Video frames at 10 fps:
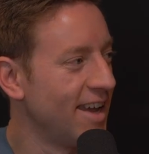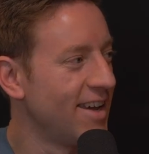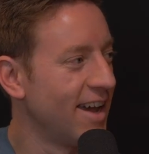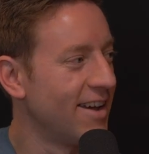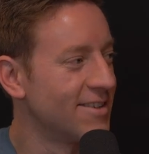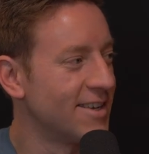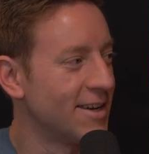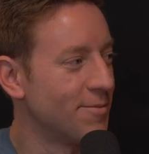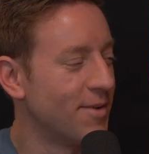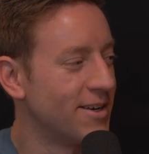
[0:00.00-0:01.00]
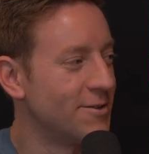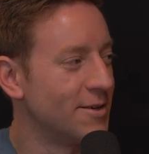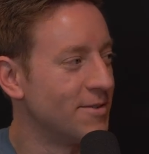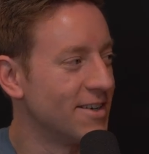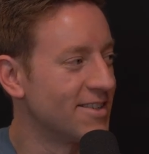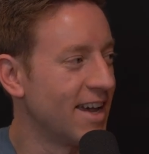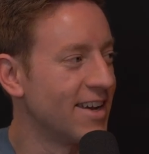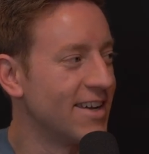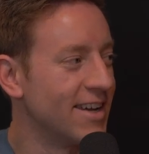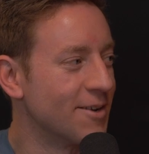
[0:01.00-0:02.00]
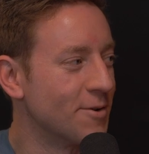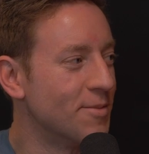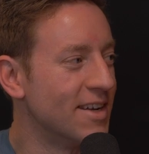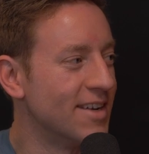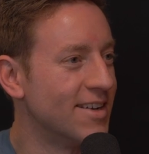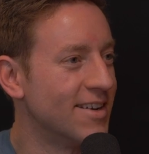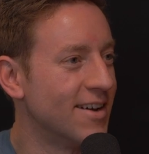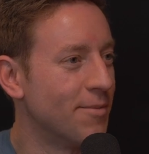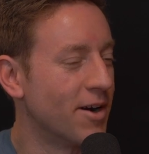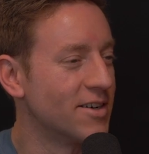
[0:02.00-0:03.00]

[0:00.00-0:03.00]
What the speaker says: day, it's like my dream little side gig would be a